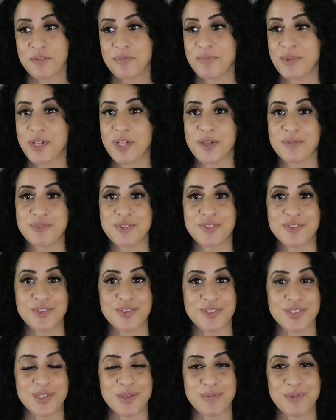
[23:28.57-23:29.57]
by up to
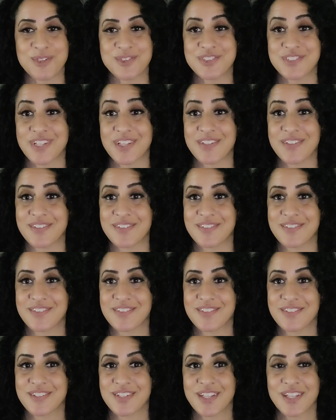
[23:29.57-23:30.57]

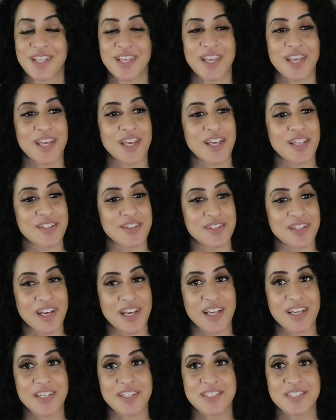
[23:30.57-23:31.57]
30%. And
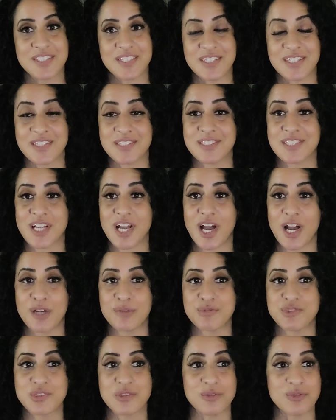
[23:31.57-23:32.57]
that is
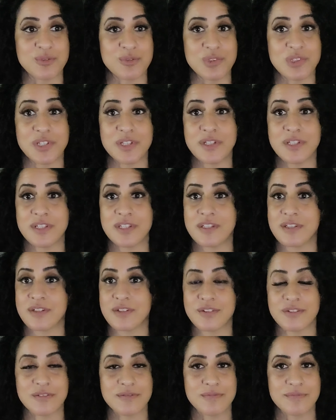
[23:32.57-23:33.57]
absolutely
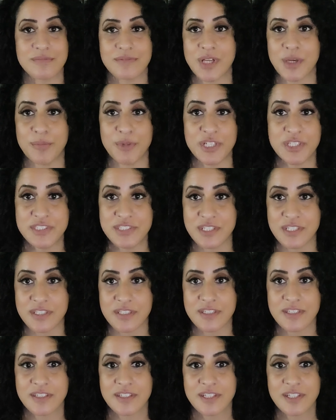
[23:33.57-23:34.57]
amazing,
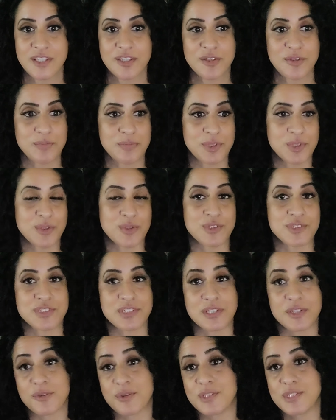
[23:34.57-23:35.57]
because
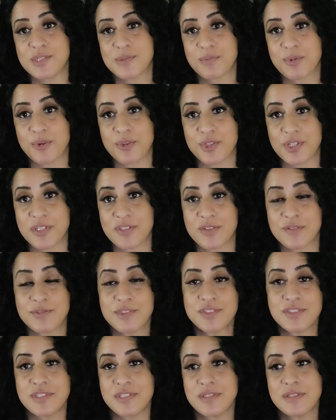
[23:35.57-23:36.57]
increased
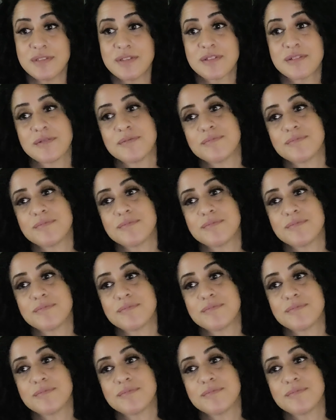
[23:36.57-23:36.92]
productivity